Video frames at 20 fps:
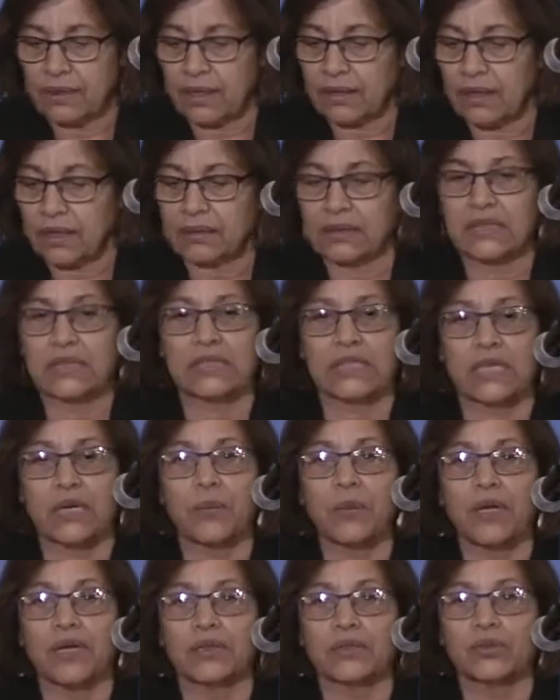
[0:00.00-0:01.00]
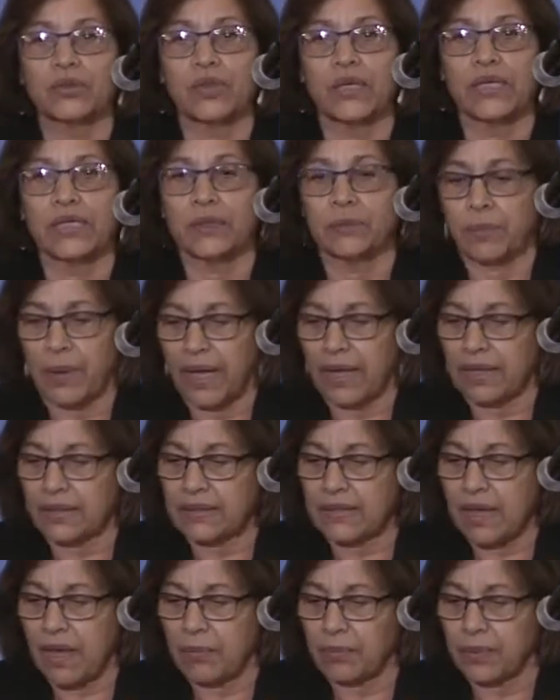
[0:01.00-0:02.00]
that are determined to lead by
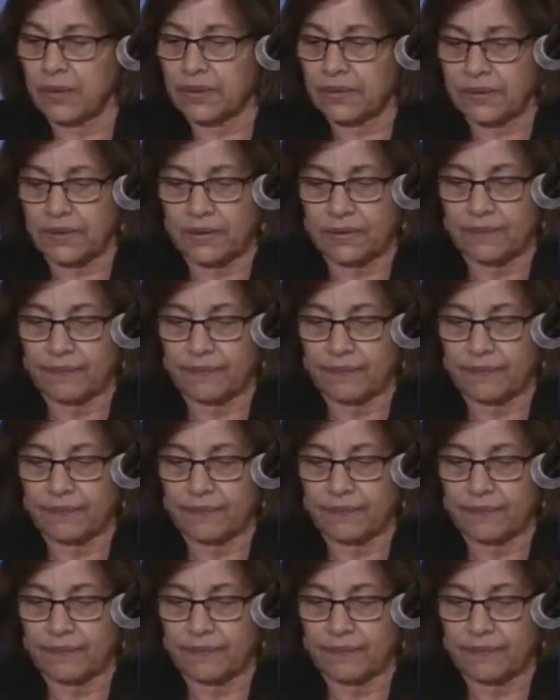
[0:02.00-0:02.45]
examples.